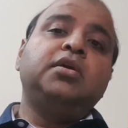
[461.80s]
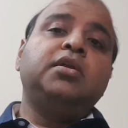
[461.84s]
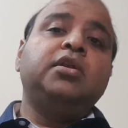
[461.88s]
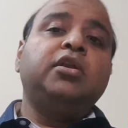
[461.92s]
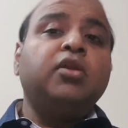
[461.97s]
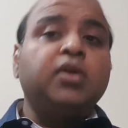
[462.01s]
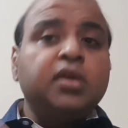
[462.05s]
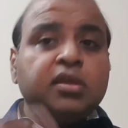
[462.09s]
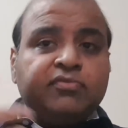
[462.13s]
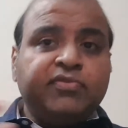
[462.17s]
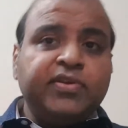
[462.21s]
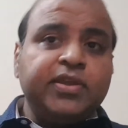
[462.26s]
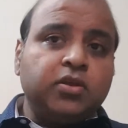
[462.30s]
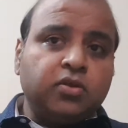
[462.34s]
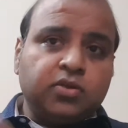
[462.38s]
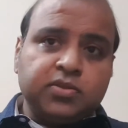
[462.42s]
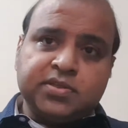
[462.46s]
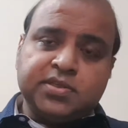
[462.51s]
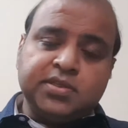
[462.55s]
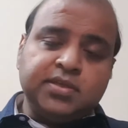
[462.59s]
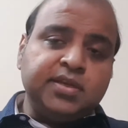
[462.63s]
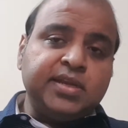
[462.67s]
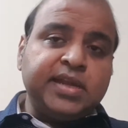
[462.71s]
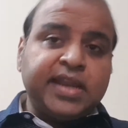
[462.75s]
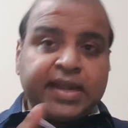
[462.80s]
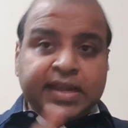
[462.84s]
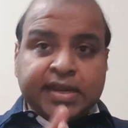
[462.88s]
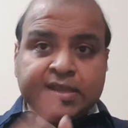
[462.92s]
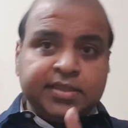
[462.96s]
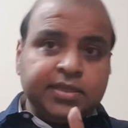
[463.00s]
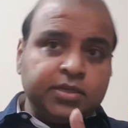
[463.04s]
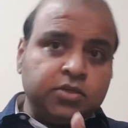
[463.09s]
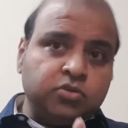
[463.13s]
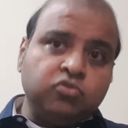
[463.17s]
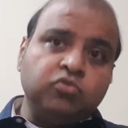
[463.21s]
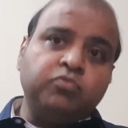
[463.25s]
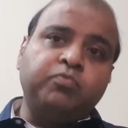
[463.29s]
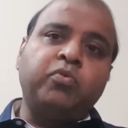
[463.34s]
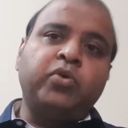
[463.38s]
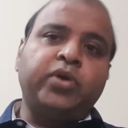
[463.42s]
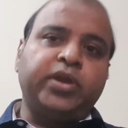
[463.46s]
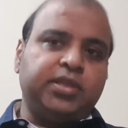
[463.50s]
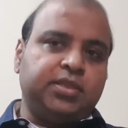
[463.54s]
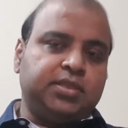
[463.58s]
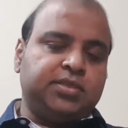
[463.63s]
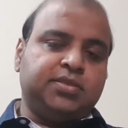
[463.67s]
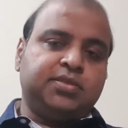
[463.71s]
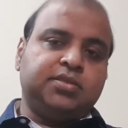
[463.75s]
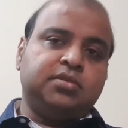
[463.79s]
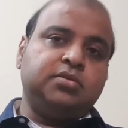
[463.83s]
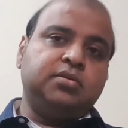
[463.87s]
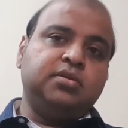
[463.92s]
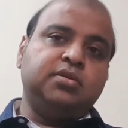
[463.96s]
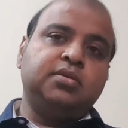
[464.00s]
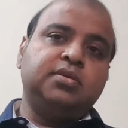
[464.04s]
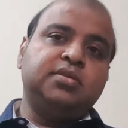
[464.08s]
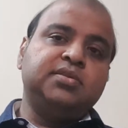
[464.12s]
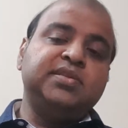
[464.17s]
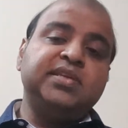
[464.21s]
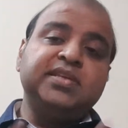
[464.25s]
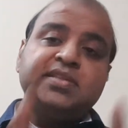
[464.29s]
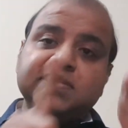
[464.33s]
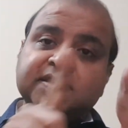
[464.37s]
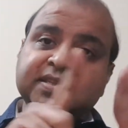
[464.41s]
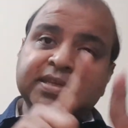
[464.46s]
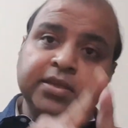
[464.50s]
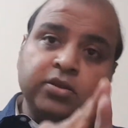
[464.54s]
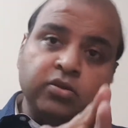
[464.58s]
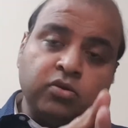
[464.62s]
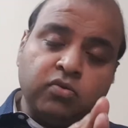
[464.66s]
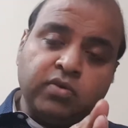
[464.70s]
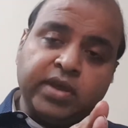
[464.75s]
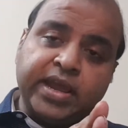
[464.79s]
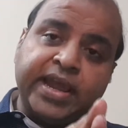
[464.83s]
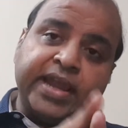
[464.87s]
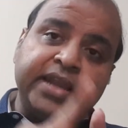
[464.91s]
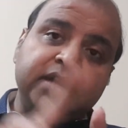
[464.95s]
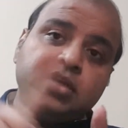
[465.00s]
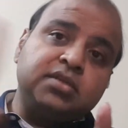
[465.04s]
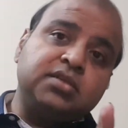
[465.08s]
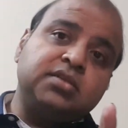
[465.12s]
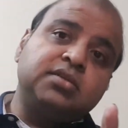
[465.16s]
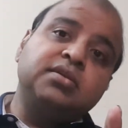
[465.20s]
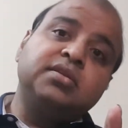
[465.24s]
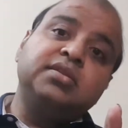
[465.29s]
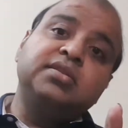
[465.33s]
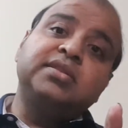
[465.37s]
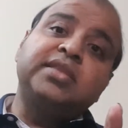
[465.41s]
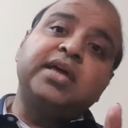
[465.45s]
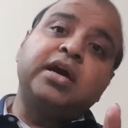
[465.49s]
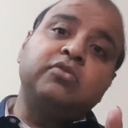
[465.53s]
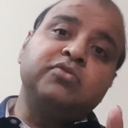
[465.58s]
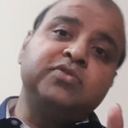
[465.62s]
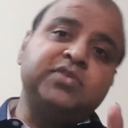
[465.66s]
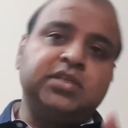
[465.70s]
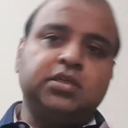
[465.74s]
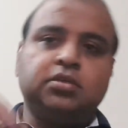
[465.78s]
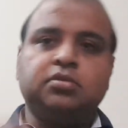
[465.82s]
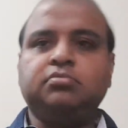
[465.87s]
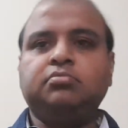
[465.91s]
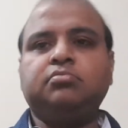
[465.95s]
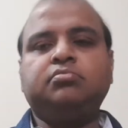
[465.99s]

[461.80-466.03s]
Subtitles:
Now if I consider another 2 points, say 0 and 1000.